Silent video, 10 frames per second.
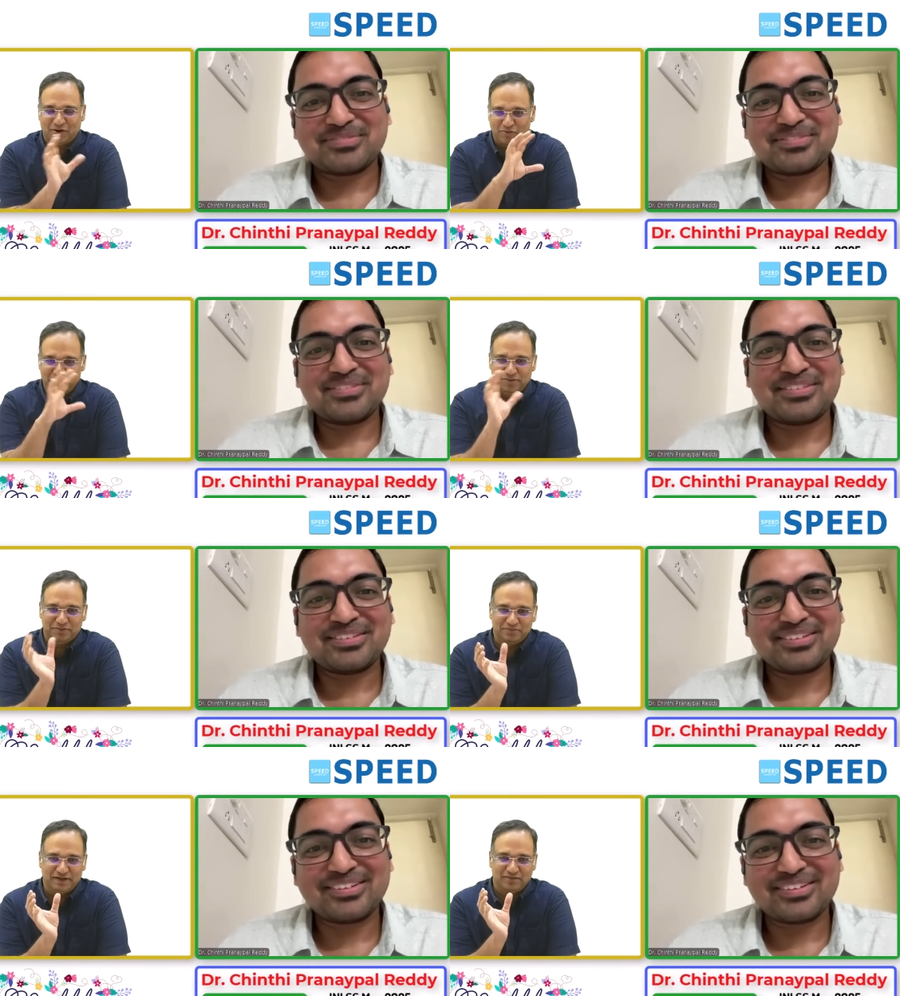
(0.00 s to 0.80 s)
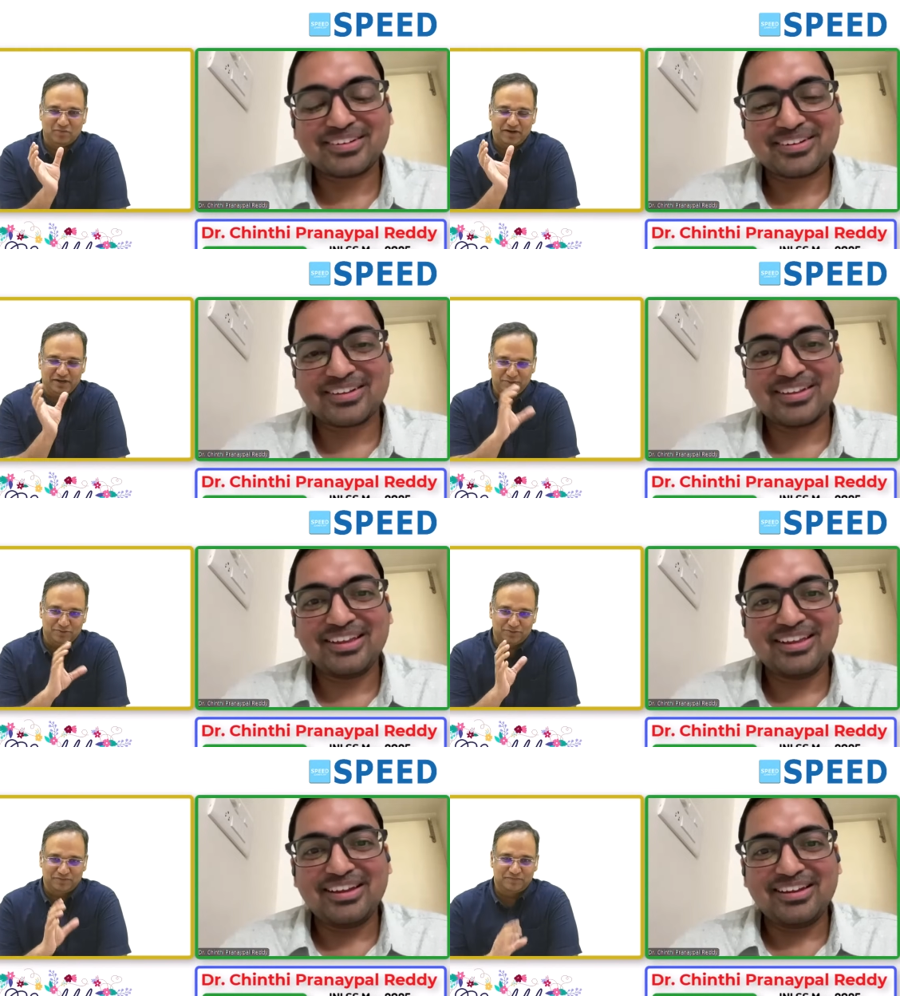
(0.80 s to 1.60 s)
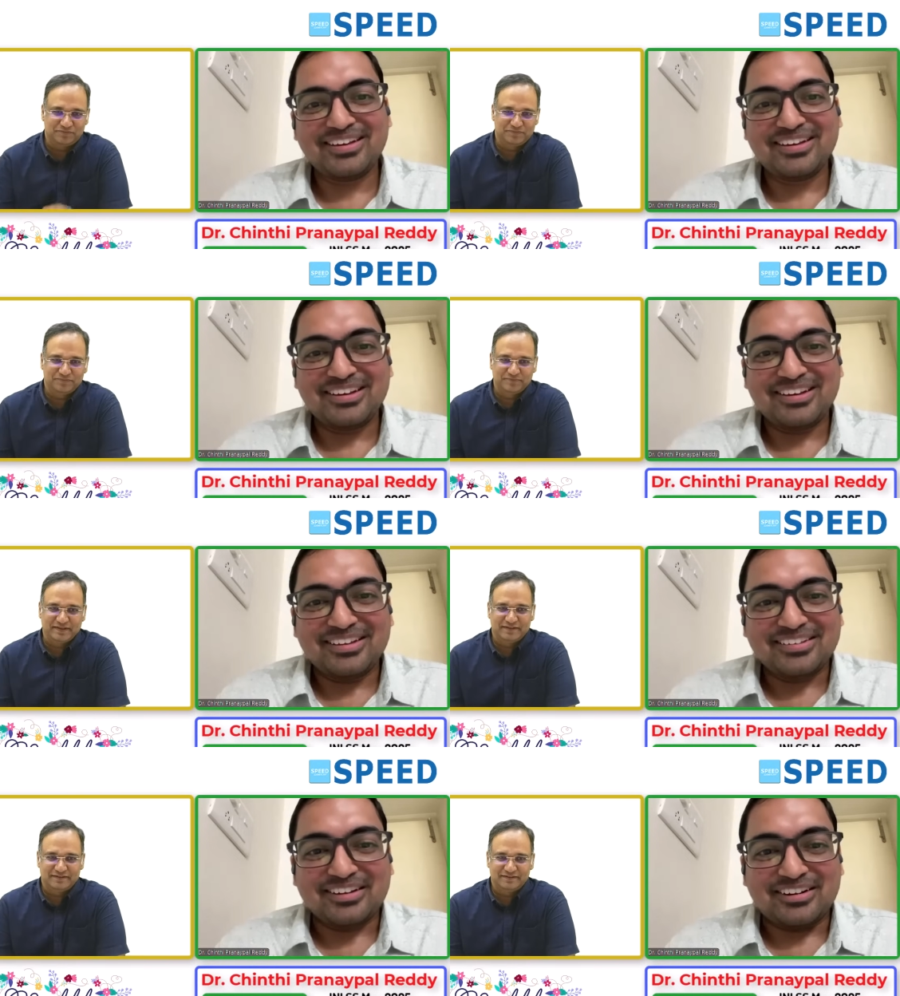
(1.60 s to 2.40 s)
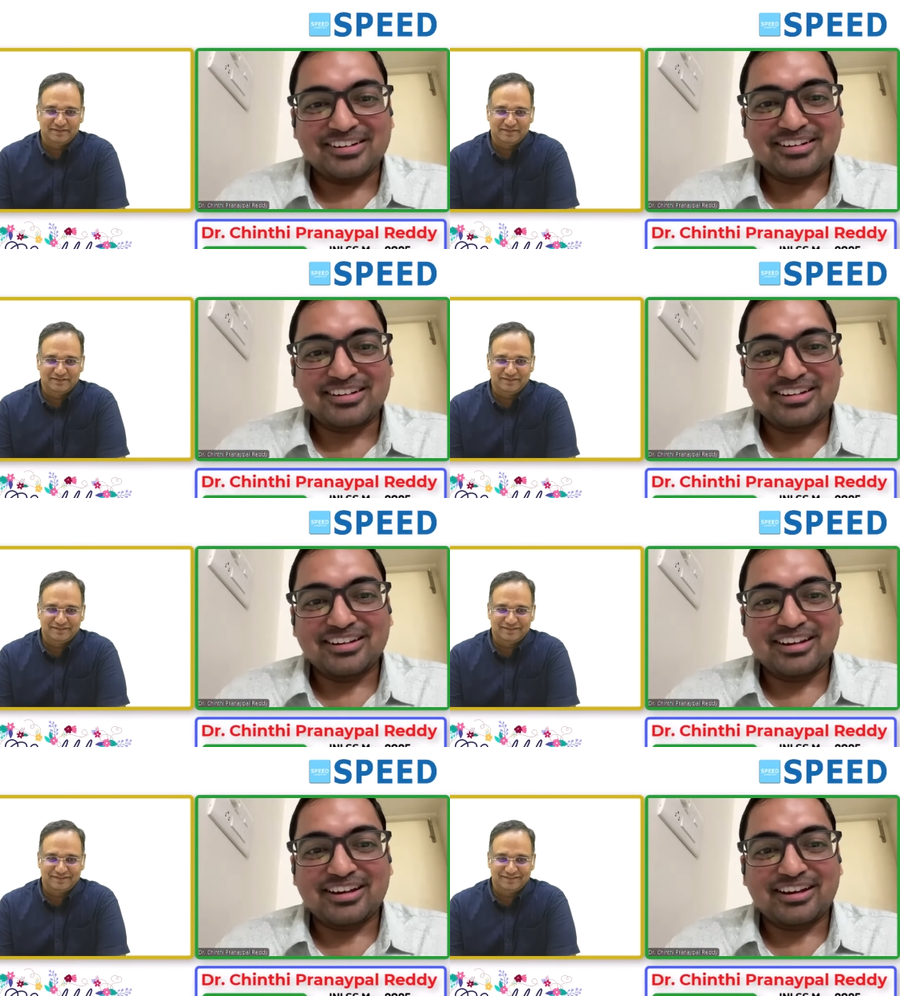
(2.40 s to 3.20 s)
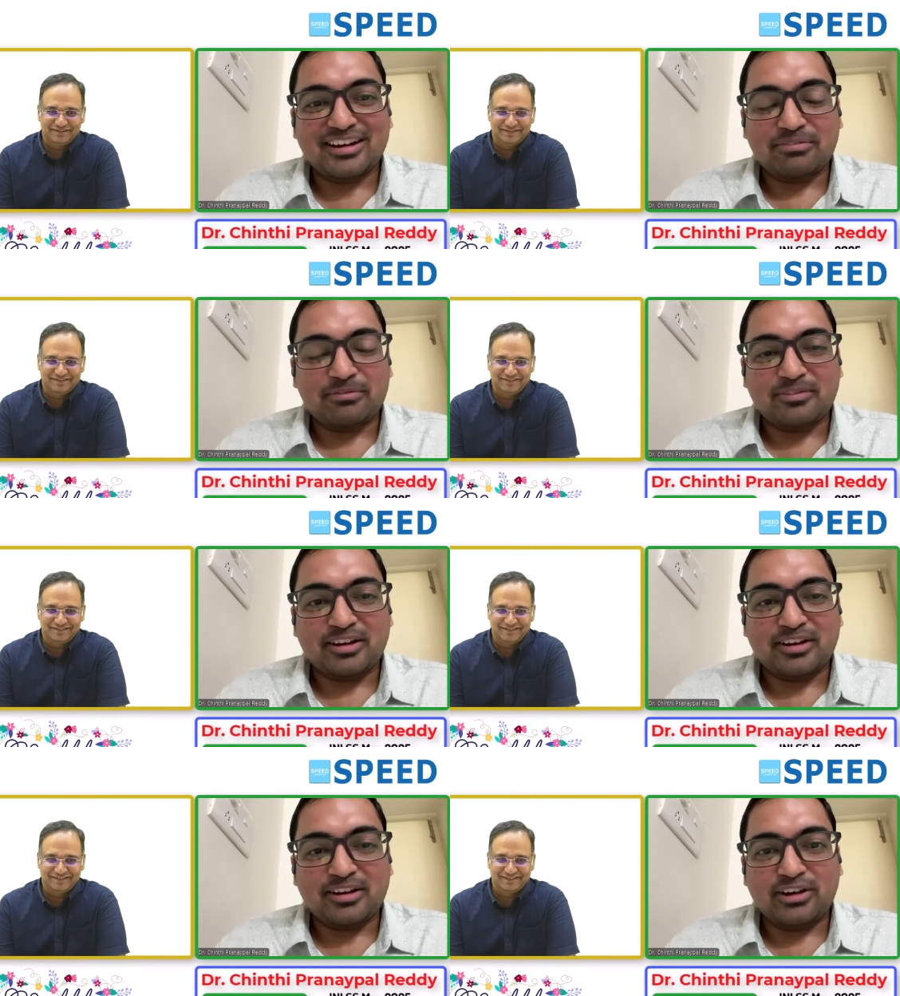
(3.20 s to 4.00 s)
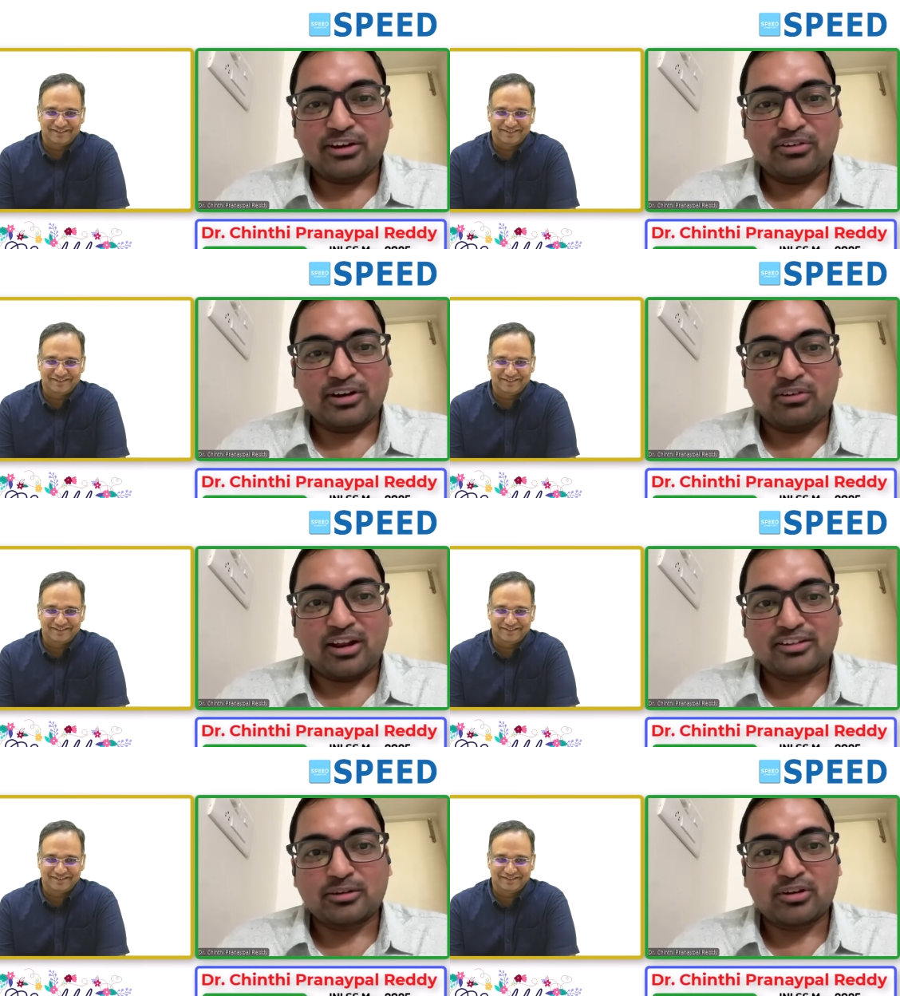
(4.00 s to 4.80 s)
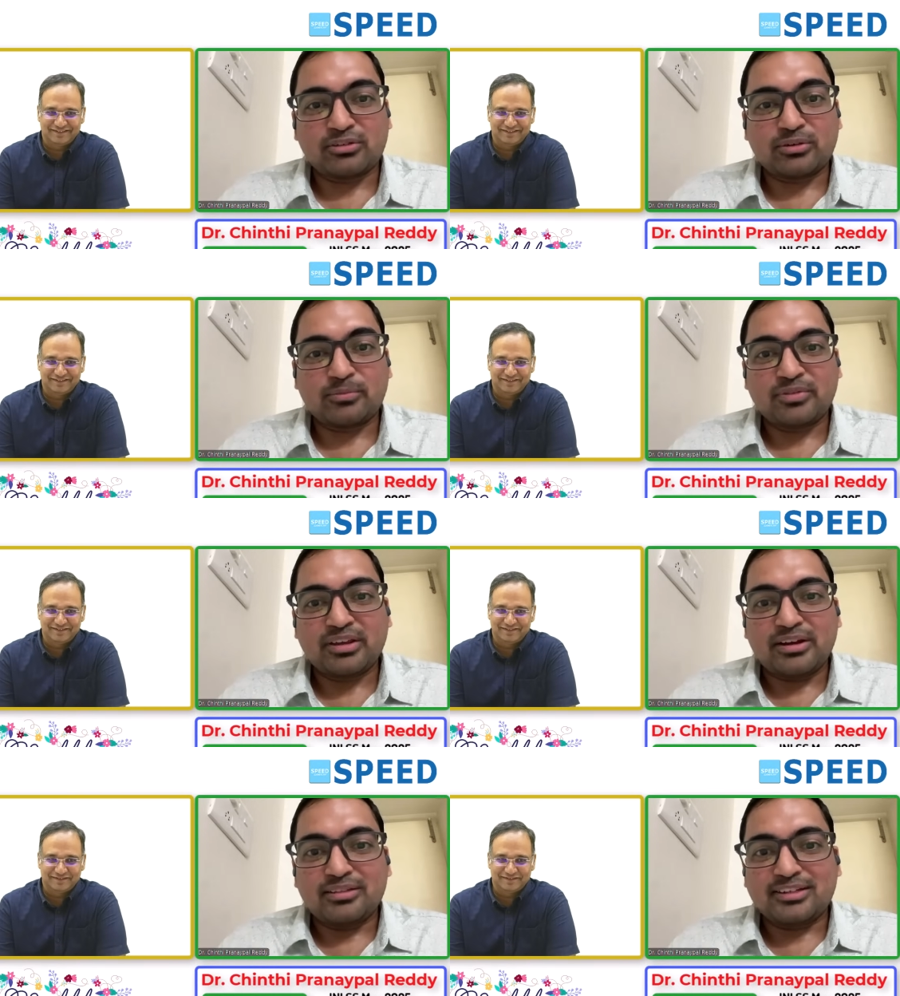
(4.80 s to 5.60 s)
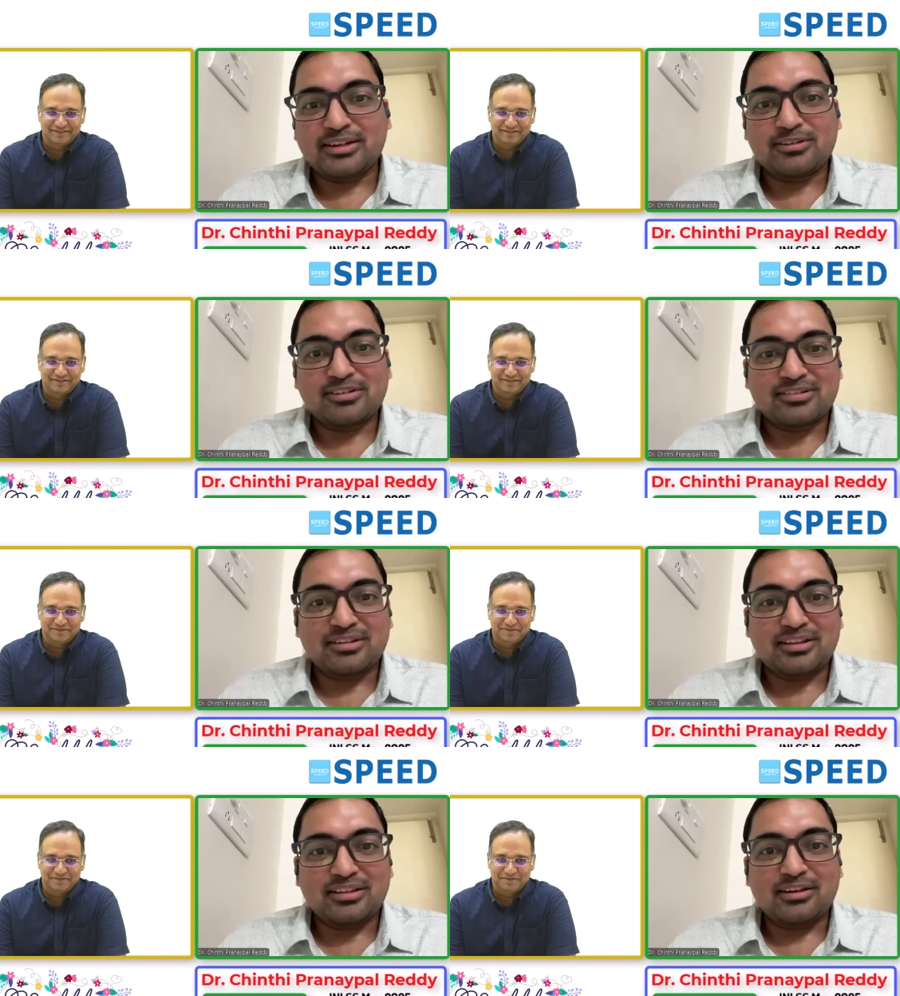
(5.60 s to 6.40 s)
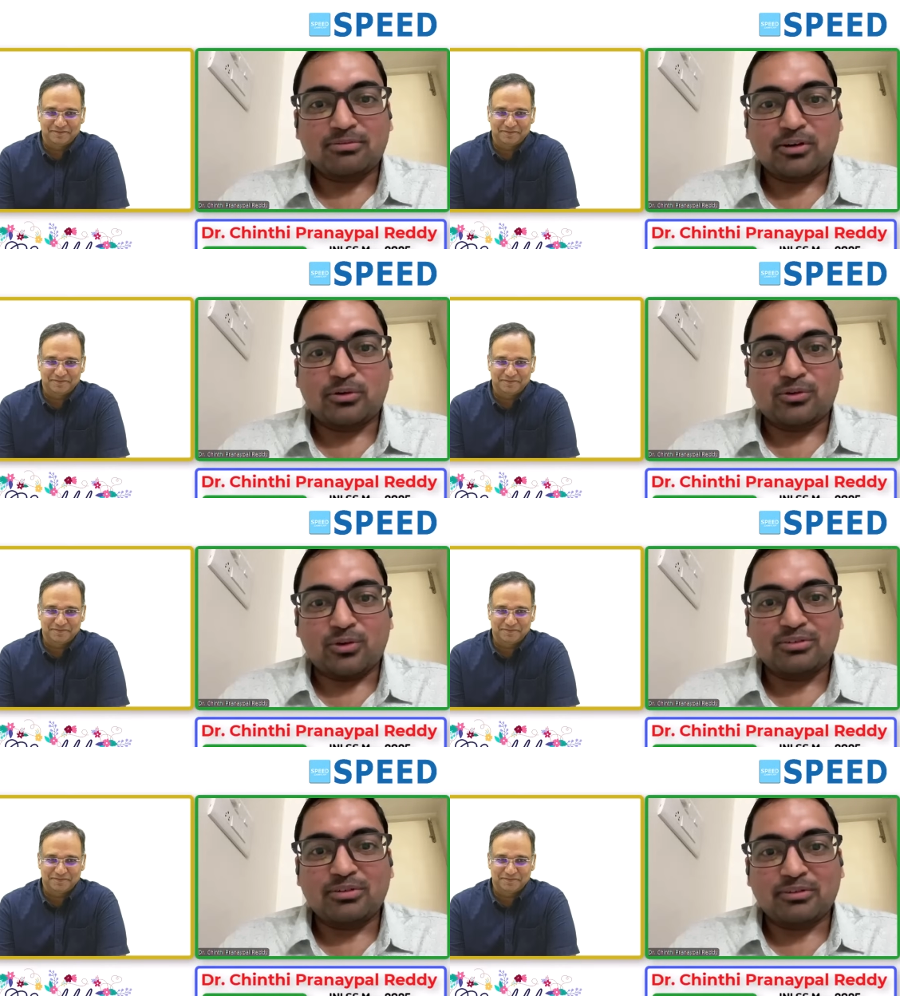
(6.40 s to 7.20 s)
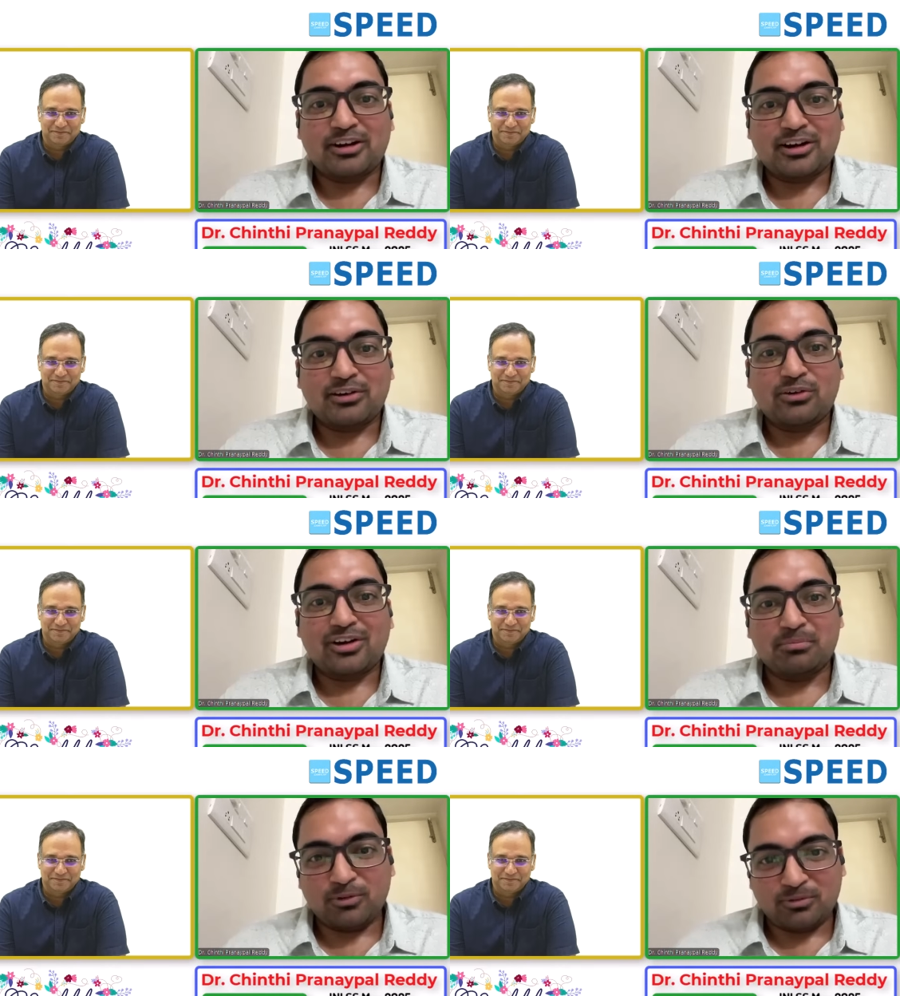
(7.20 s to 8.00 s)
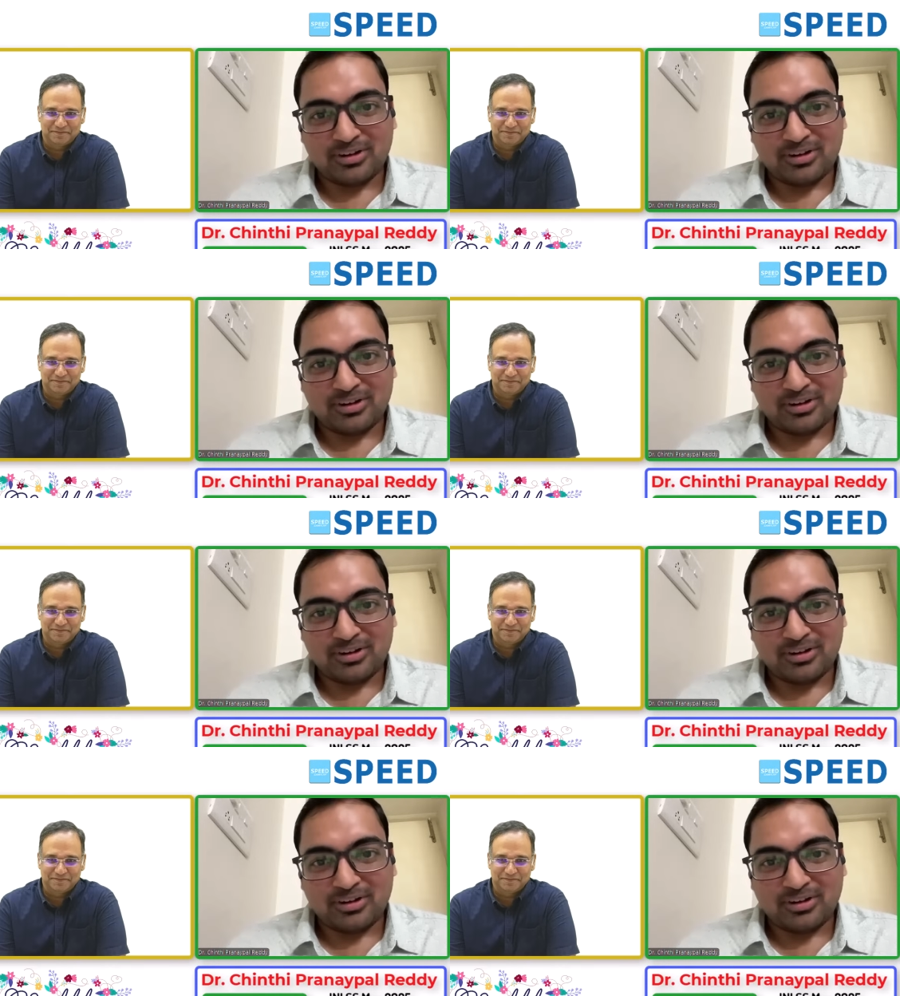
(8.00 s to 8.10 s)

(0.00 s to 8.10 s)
Speaker 1: How did you, I mean, what did you do?
Speaker 2: Honestly, like uh, I never gave interview last time also. This time also I was thinking that if I could qualify for interview, it will, helpful for, it